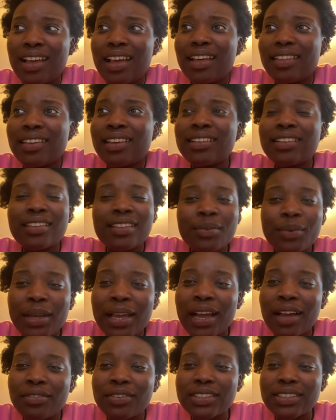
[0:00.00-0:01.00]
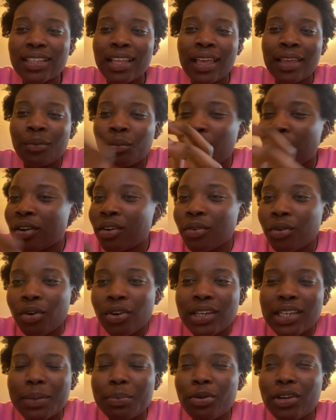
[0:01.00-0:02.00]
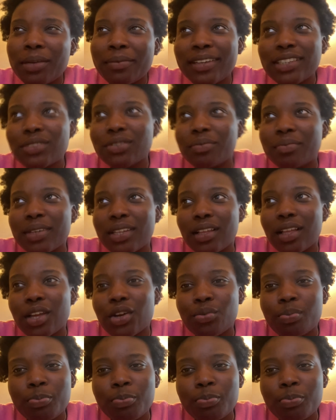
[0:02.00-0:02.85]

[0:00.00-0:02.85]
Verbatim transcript: The only thing we have is like one Oddly pre-mix with milk,